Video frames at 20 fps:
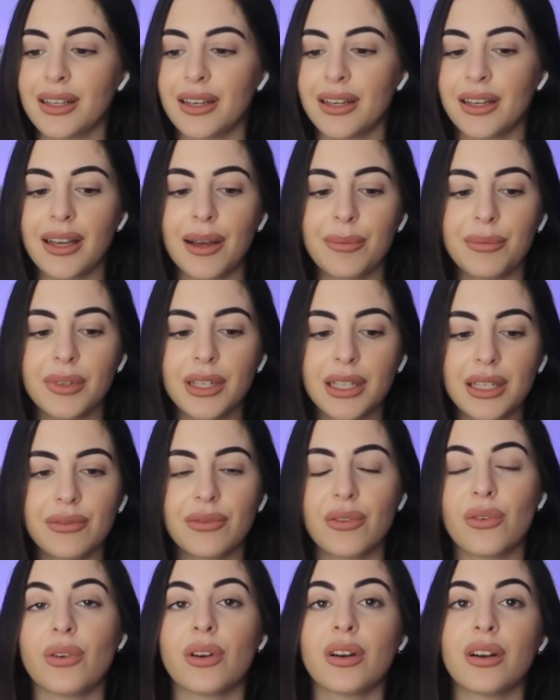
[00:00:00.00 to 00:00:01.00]
Like, I'm looking
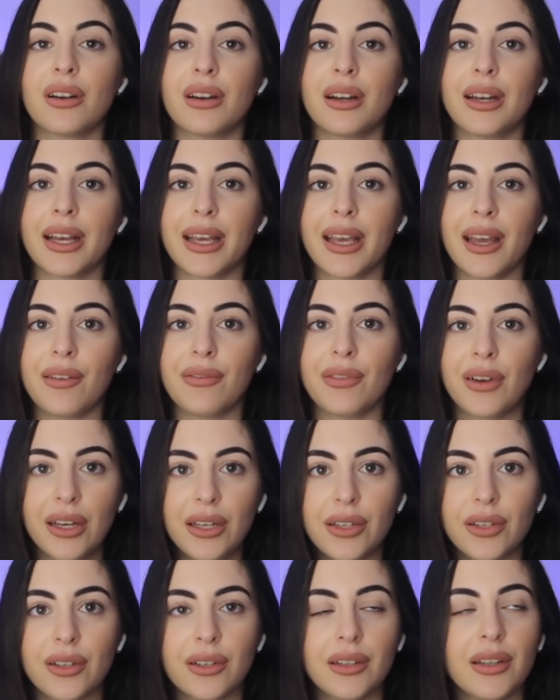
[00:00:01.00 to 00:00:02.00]
for her and I can't
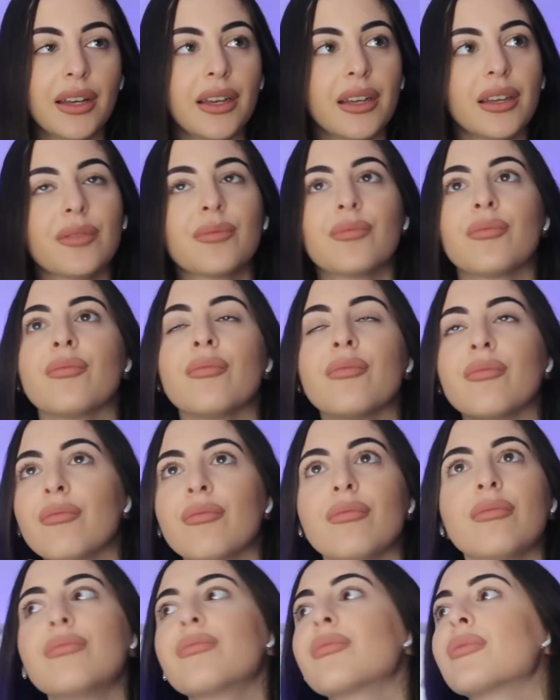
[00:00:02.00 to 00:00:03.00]
find her. Like,
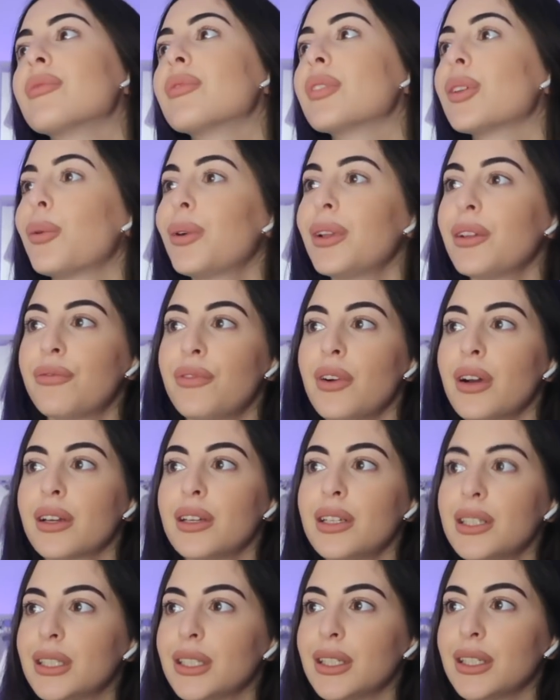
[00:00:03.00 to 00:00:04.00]
where the fuck
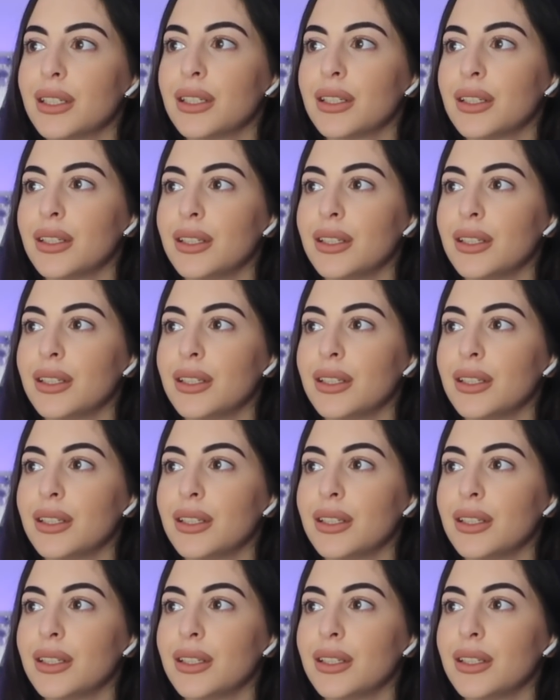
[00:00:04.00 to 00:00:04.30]
is she?